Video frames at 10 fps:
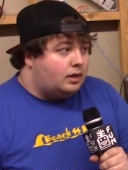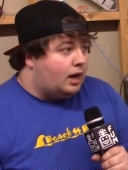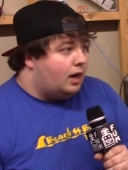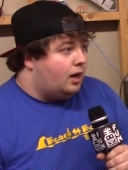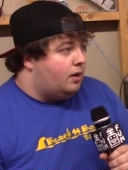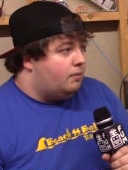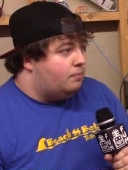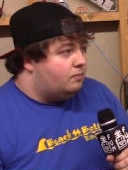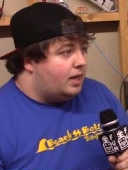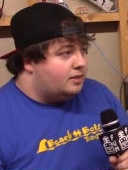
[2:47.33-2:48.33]
uh,
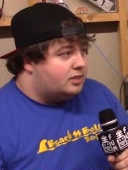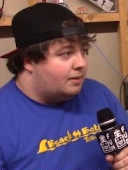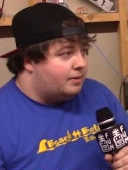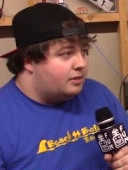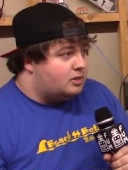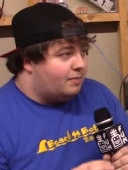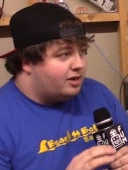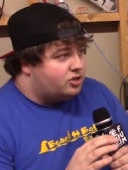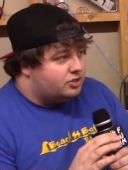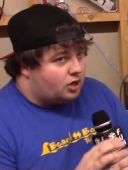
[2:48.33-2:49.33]
and some of the
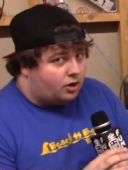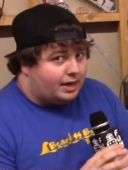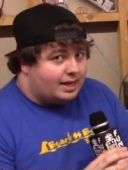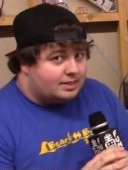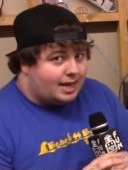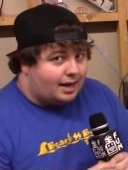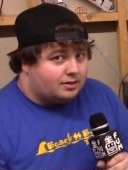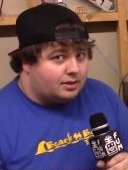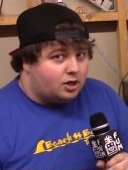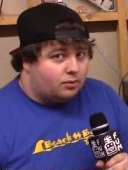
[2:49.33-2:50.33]
dimensions aren't
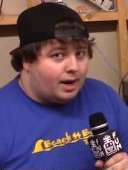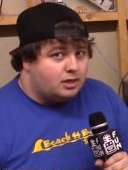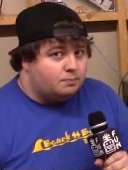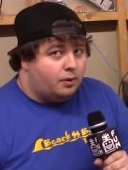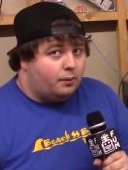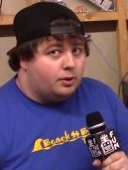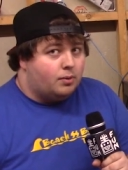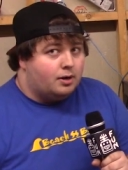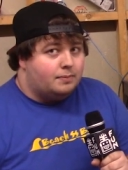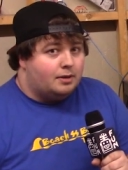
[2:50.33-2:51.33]
exactly correct, but we
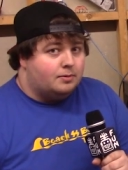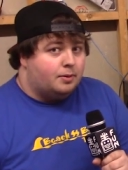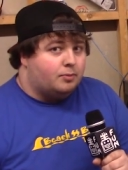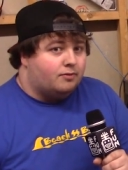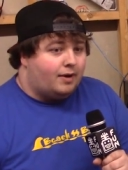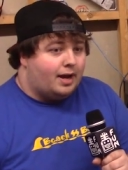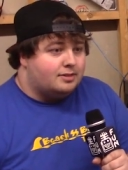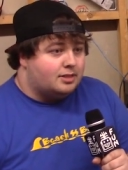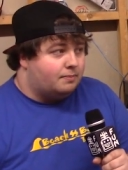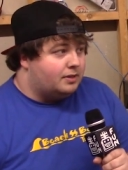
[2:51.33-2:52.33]
want to be able to provide
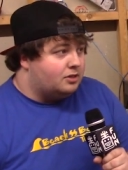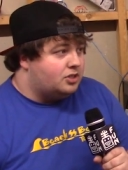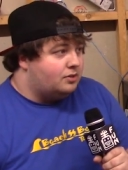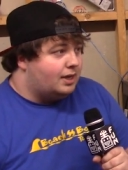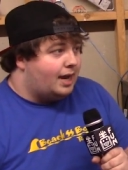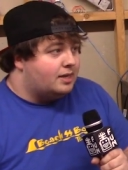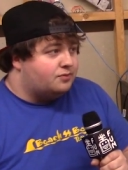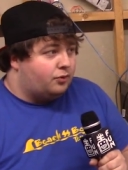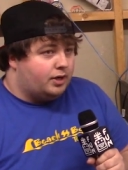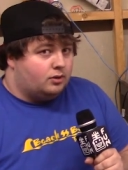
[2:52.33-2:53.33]
something to you guys
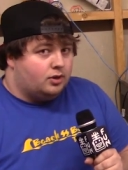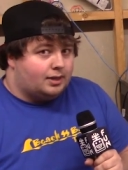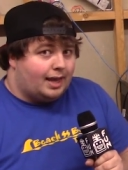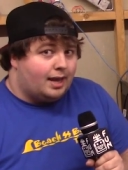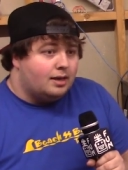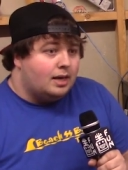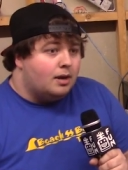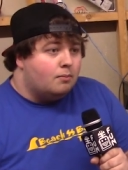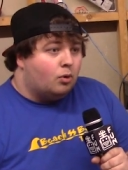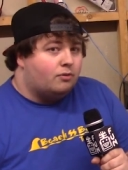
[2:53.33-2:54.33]
for you to look at,
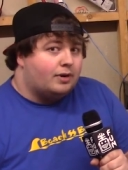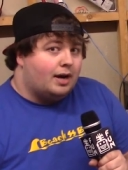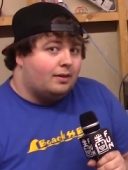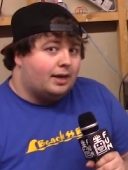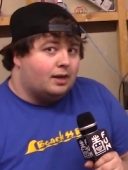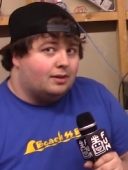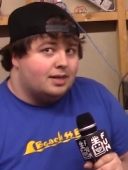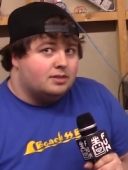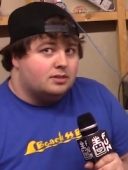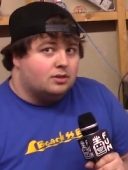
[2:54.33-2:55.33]
more of kind of like a
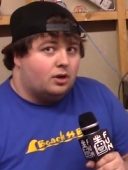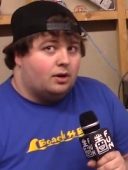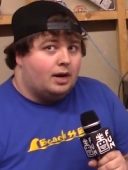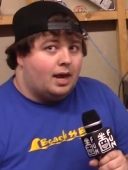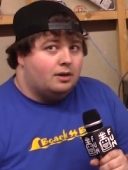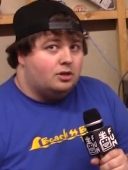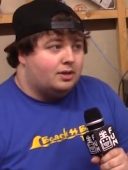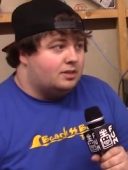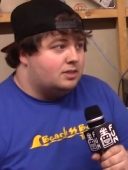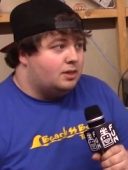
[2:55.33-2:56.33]
lessons learned, and you
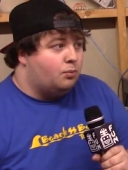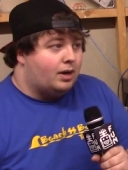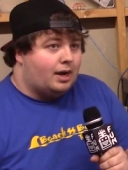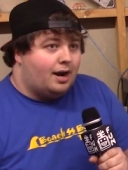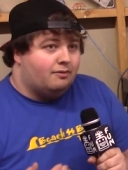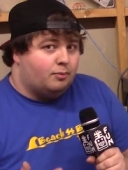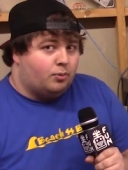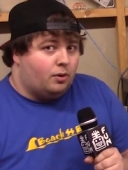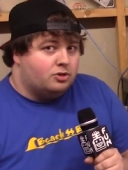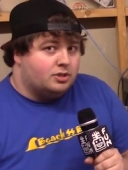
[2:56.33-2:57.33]
can see what kind of
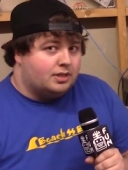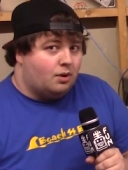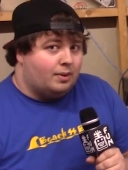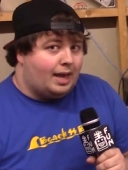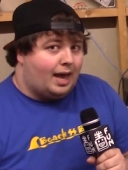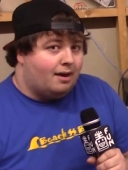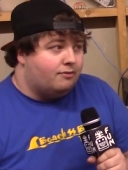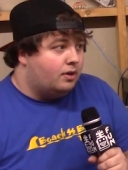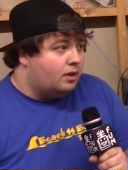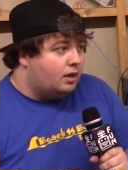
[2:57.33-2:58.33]
approaches that we have.
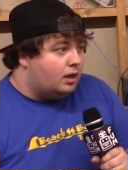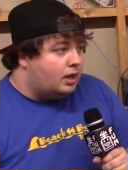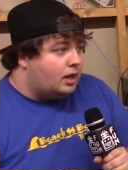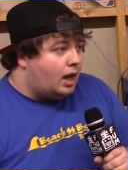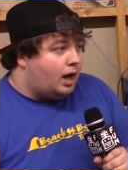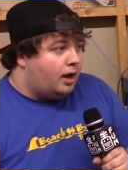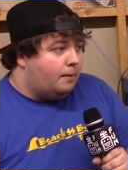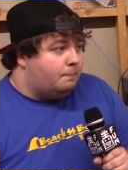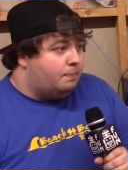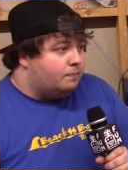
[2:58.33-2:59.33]

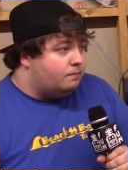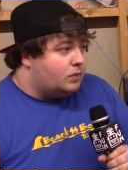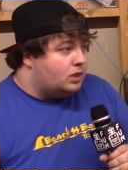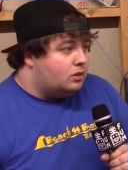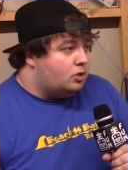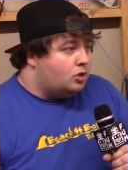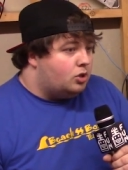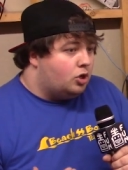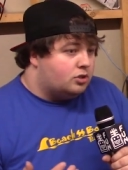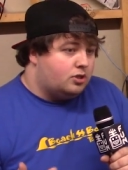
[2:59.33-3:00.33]
Um,
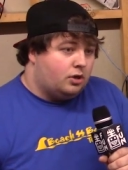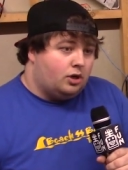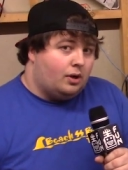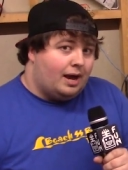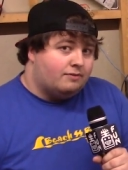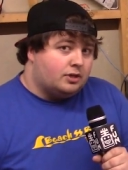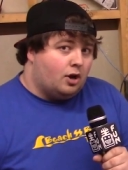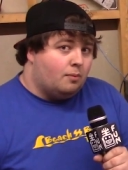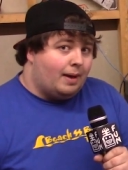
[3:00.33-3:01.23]
you'll, so you'll have to go